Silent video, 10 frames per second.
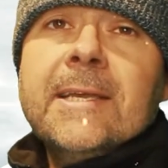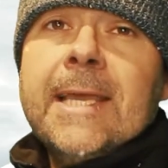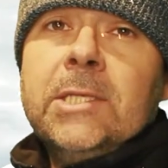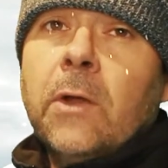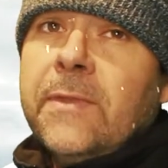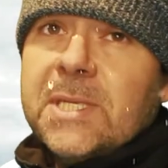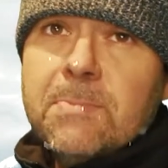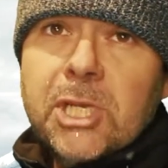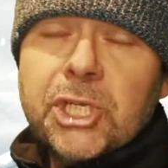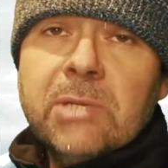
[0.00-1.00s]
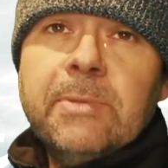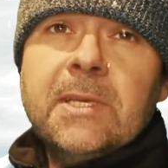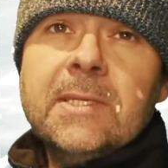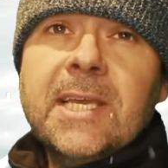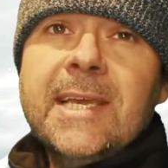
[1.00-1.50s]
He's on this mission
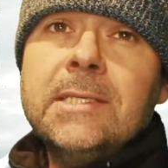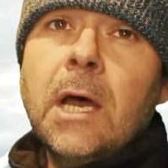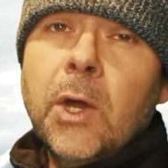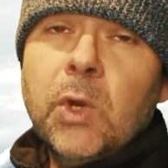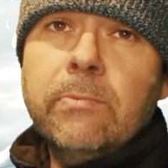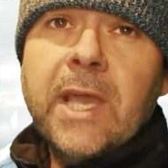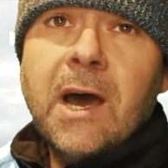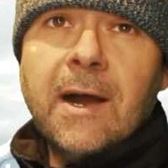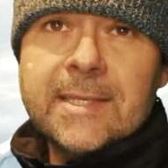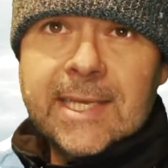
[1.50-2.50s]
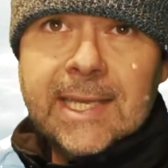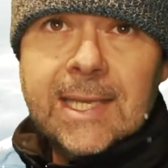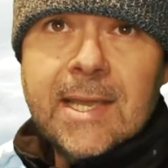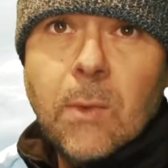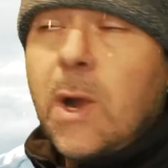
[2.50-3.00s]
because his home, the Arctic,
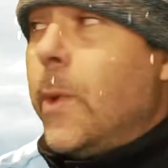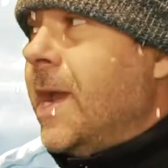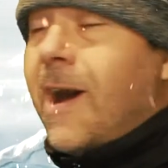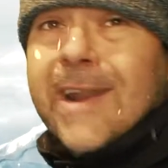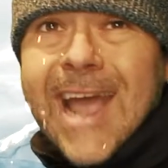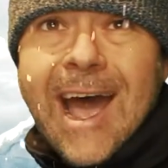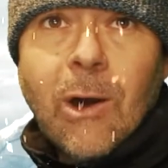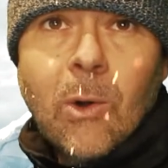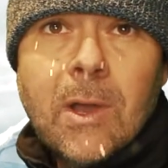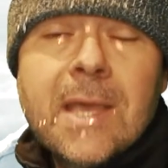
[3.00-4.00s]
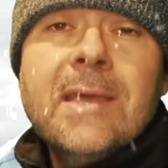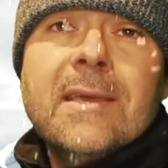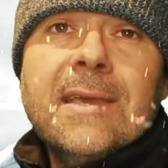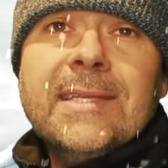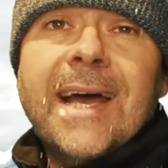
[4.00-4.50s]
where we are now,
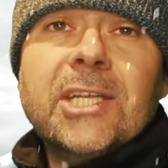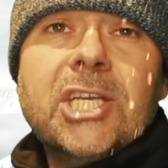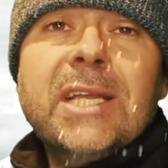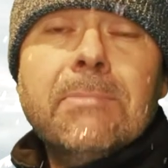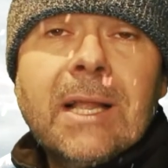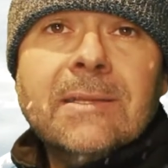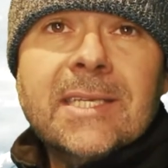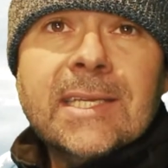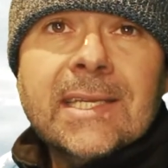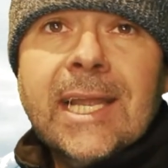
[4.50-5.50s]
is actually melting.